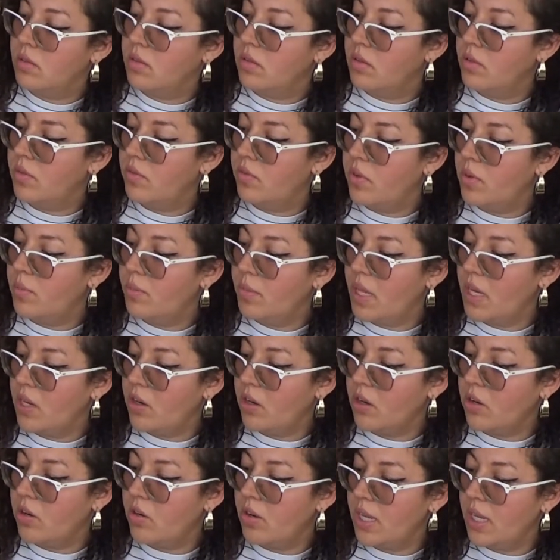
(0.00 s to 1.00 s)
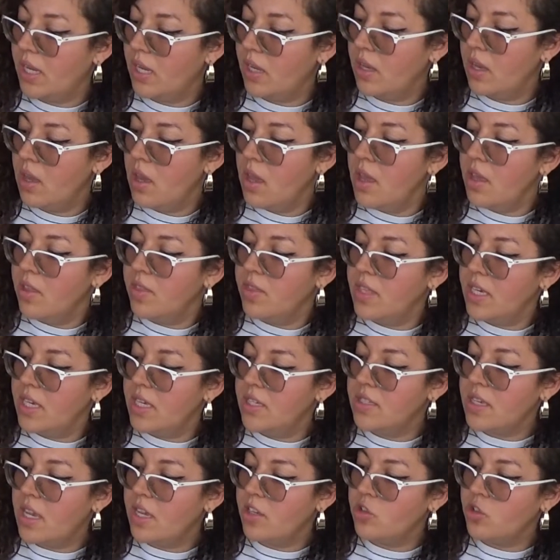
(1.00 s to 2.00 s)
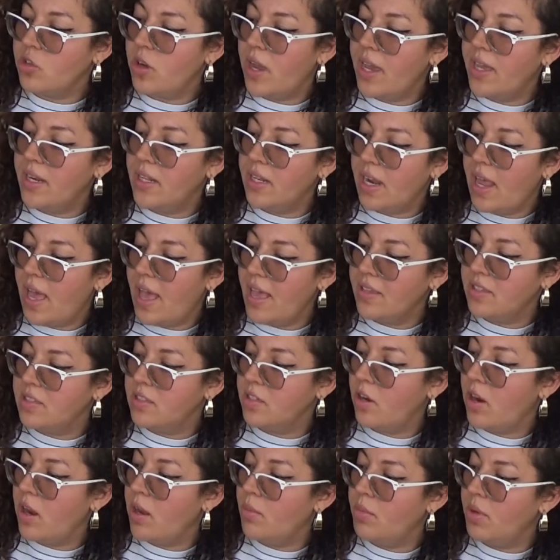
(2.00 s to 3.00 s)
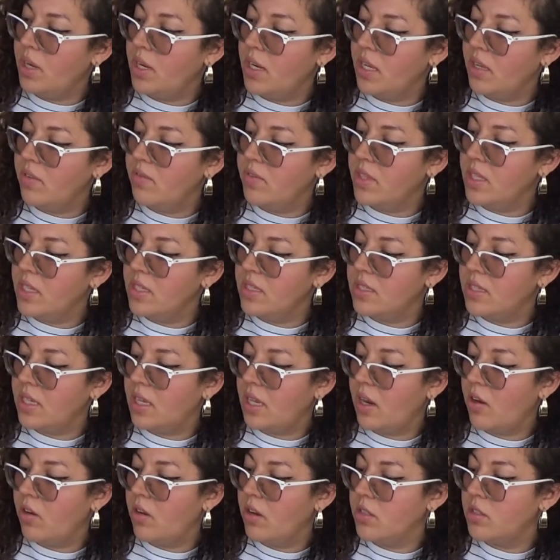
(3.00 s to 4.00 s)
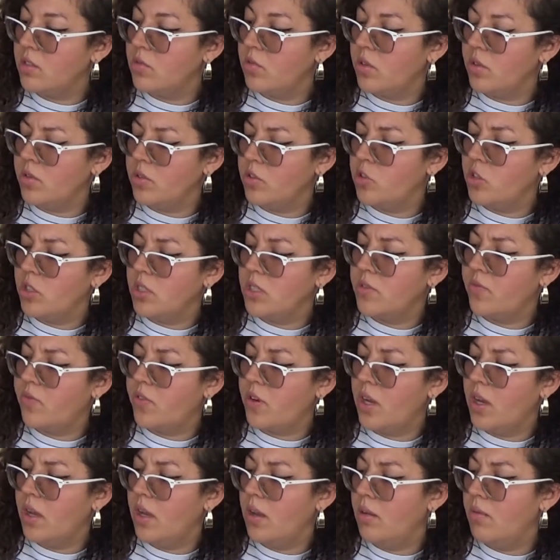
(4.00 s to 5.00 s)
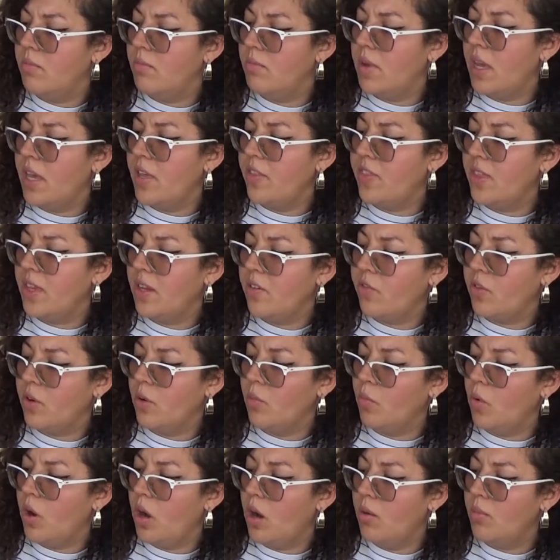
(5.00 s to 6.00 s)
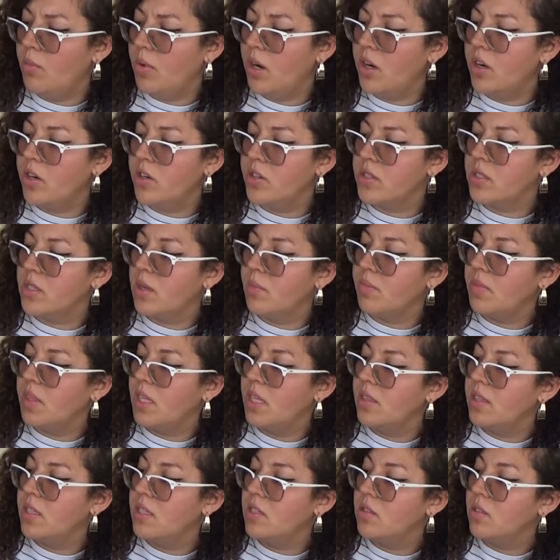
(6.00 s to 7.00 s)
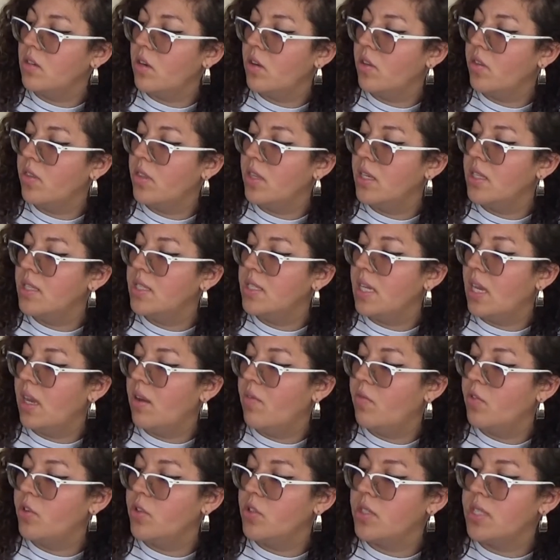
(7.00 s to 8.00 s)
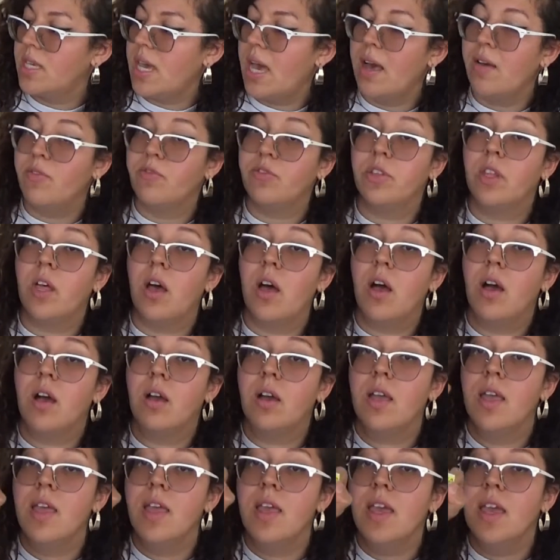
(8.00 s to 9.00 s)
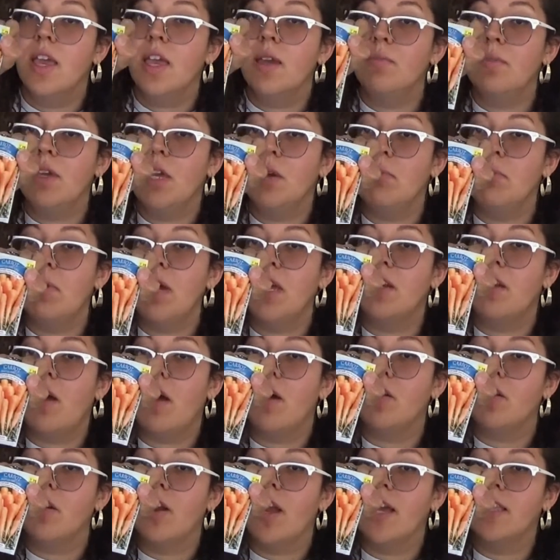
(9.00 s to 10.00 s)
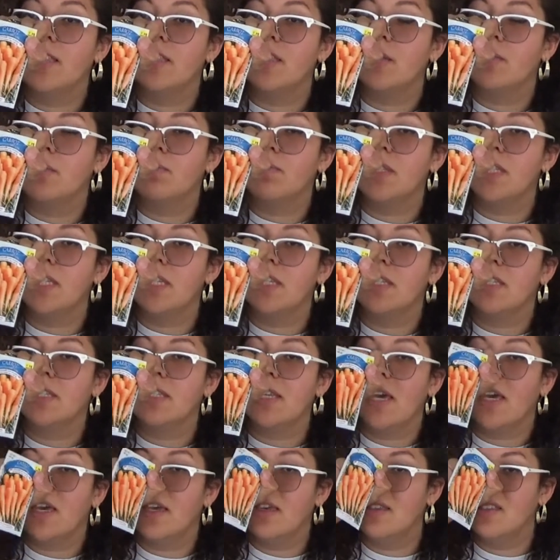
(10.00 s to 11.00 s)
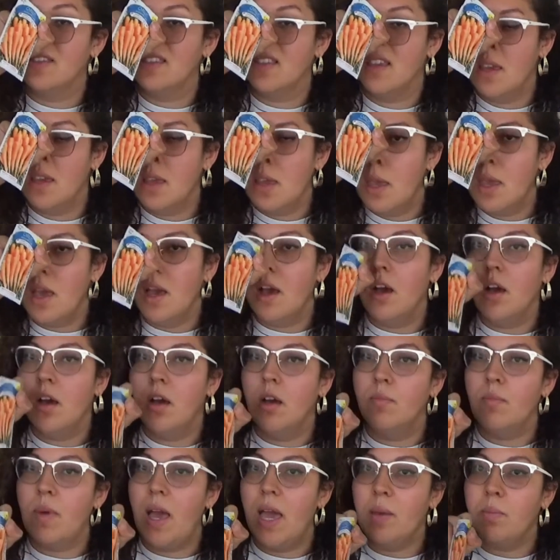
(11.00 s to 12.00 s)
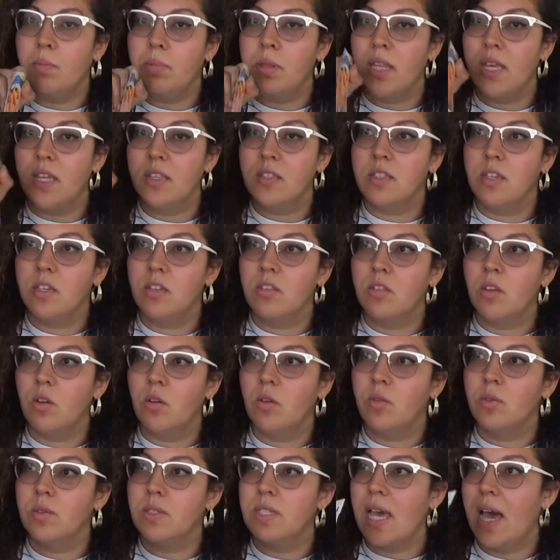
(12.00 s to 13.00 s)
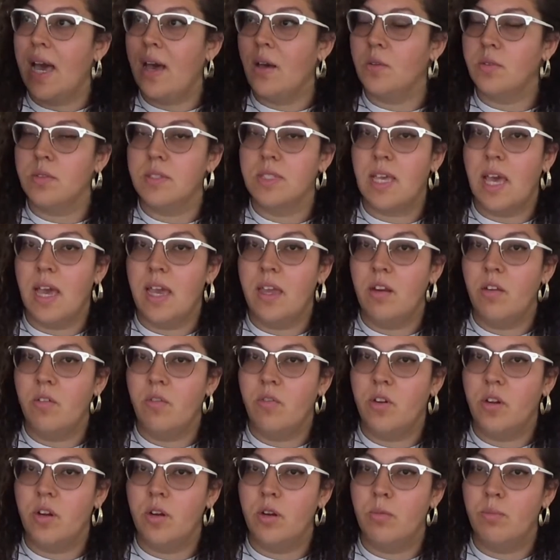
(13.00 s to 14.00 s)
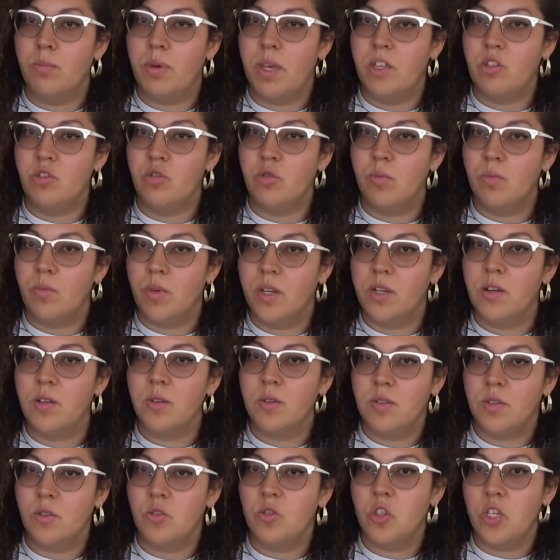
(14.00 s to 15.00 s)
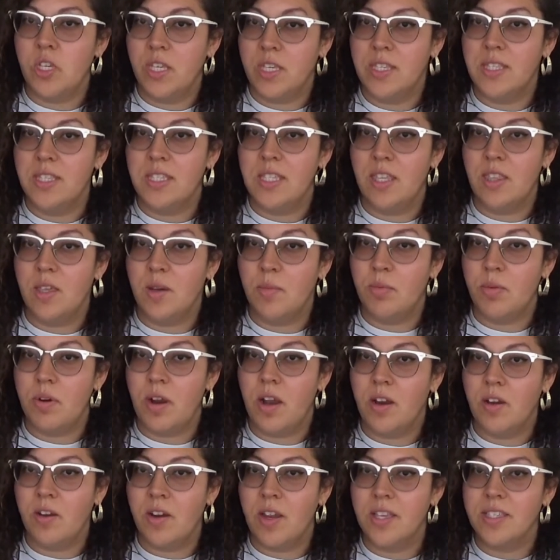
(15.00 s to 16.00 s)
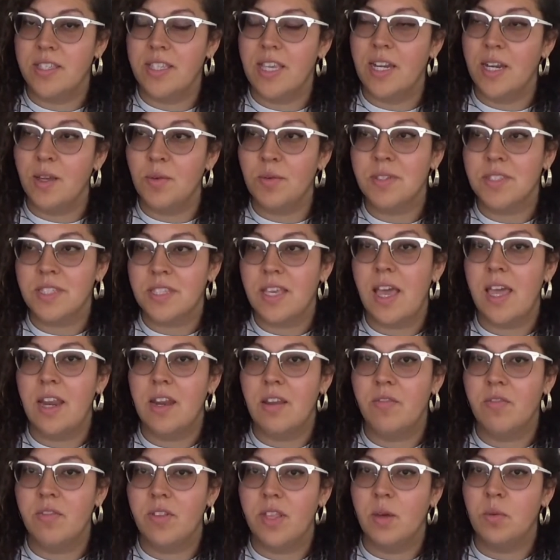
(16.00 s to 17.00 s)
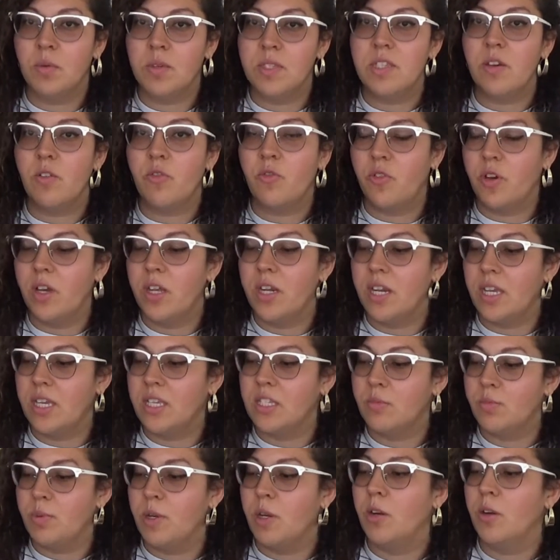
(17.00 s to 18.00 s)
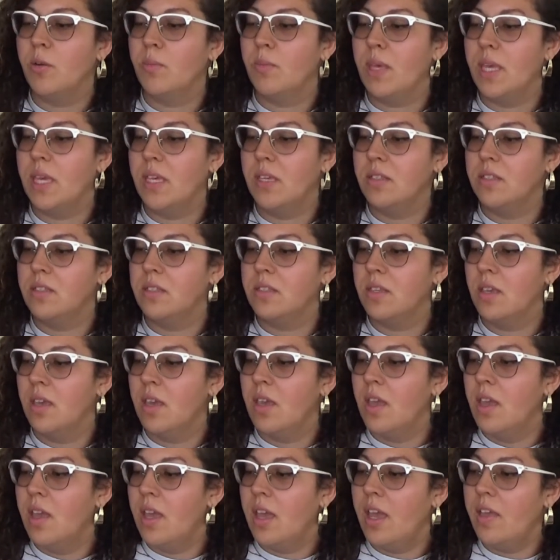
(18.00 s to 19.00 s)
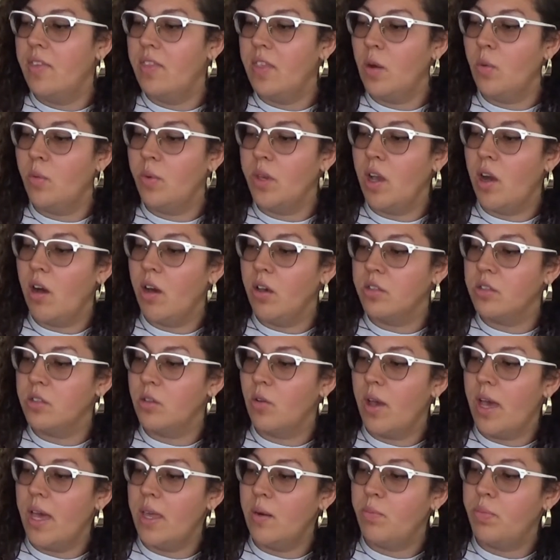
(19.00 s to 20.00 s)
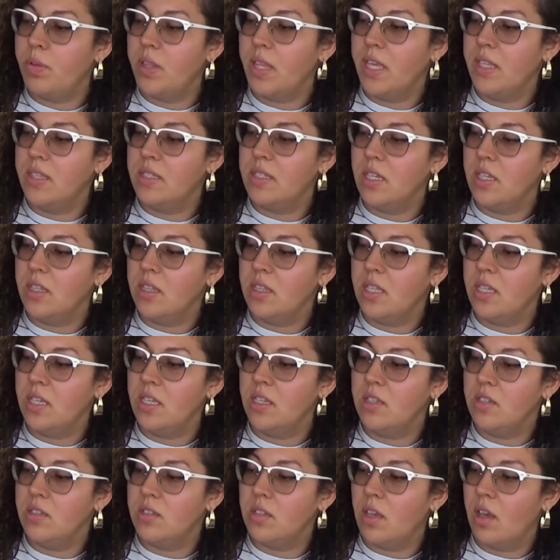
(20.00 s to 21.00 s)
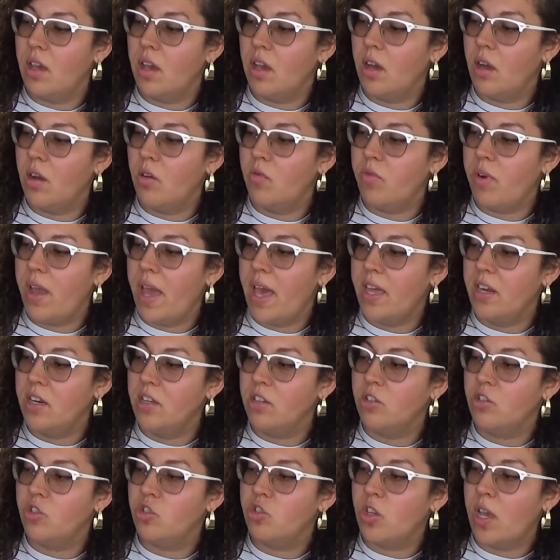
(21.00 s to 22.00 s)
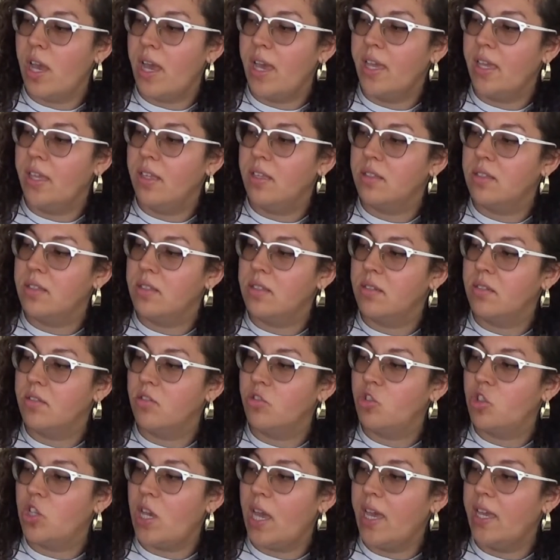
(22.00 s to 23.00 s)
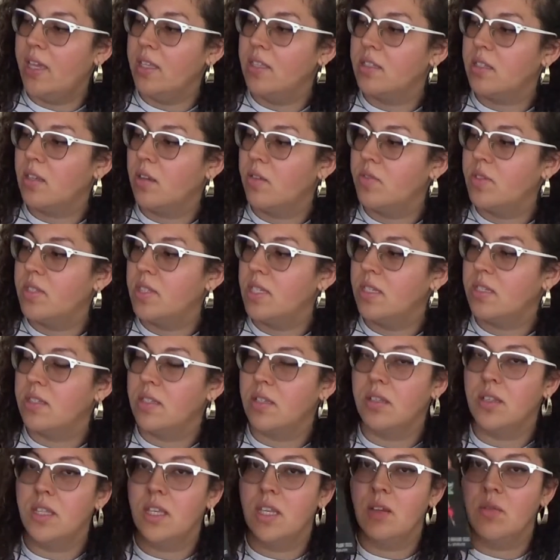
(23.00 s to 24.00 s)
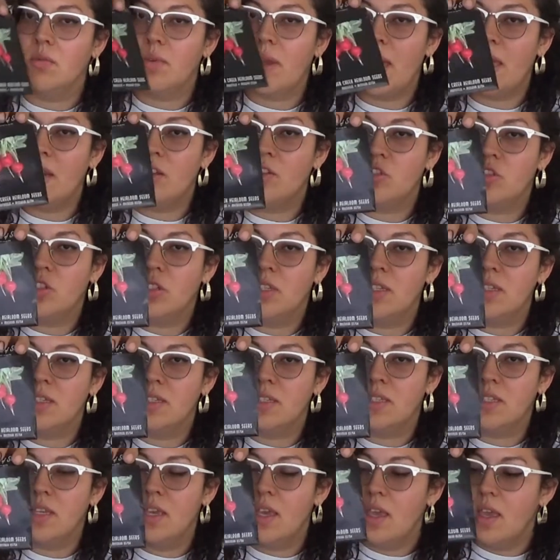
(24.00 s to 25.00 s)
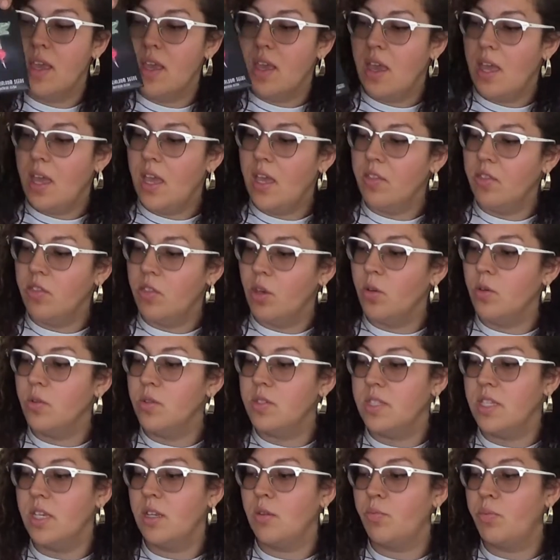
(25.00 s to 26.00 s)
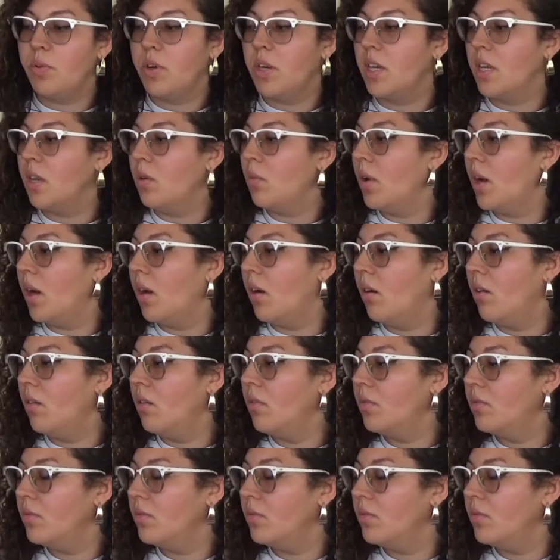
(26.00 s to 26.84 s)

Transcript: from Baker Creek. These I tried last year. I believe these carrots were just from, I think from Walmart or something. These are the Danvers half long. And me and my daughter had some success. I planted those outside of her bedroom window so she can see the progress. And it was a fun experiment. And then we also had planted these radish giants of Sicily radishes. And those did pretty well.